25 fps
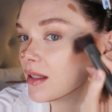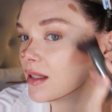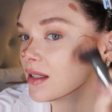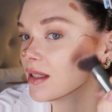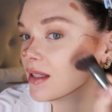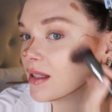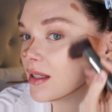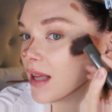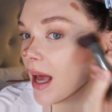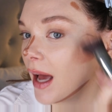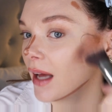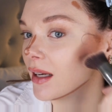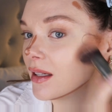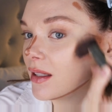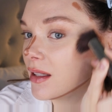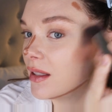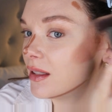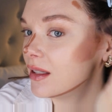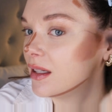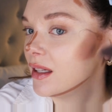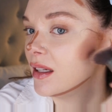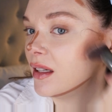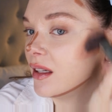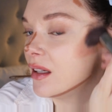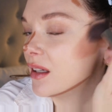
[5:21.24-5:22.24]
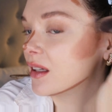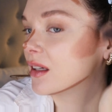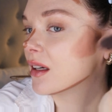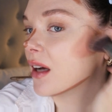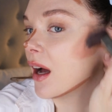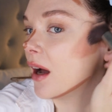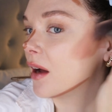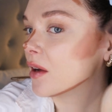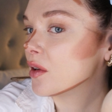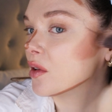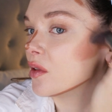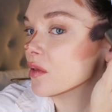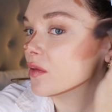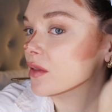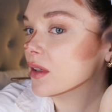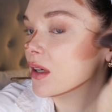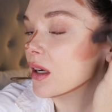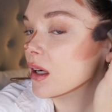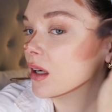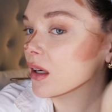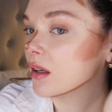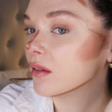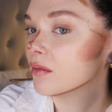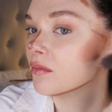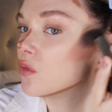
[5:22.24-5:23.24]
satiny kind of
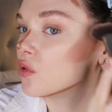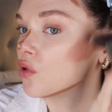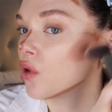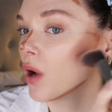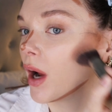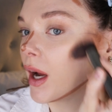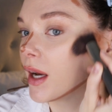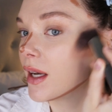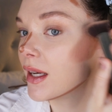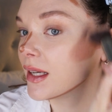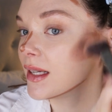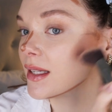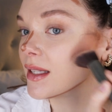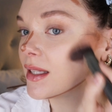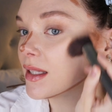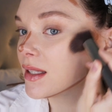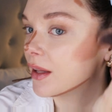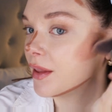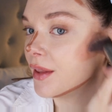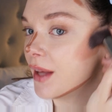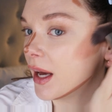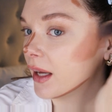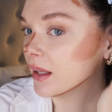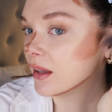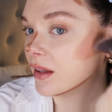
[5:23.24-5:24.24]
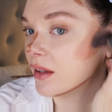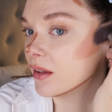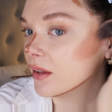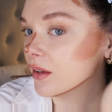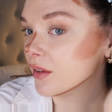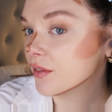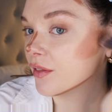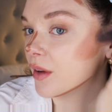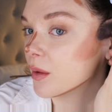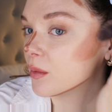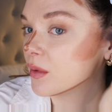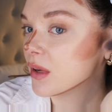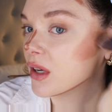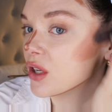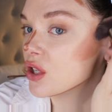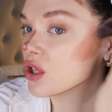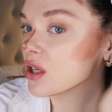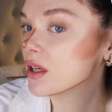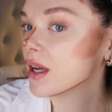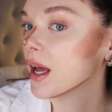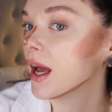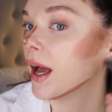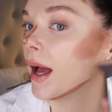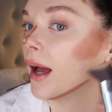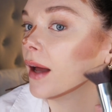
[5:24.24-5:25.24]
a dryness that the
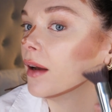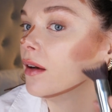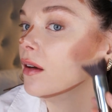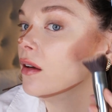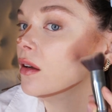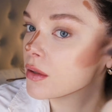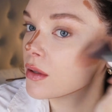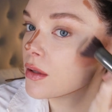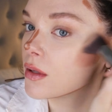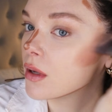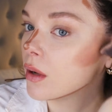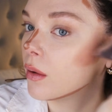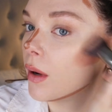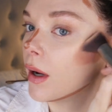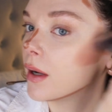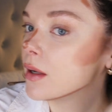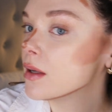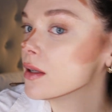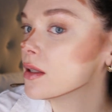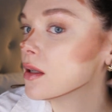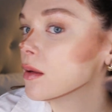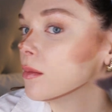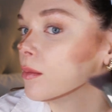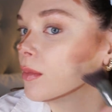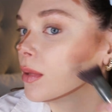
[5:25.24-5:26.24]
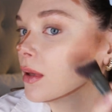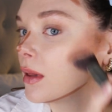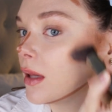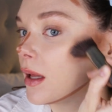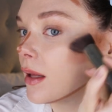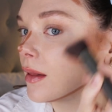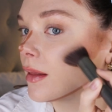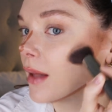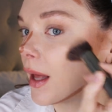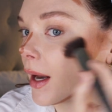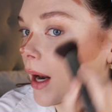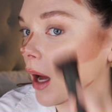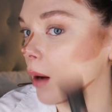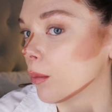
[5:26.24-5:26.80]
foundation had. So I just blend that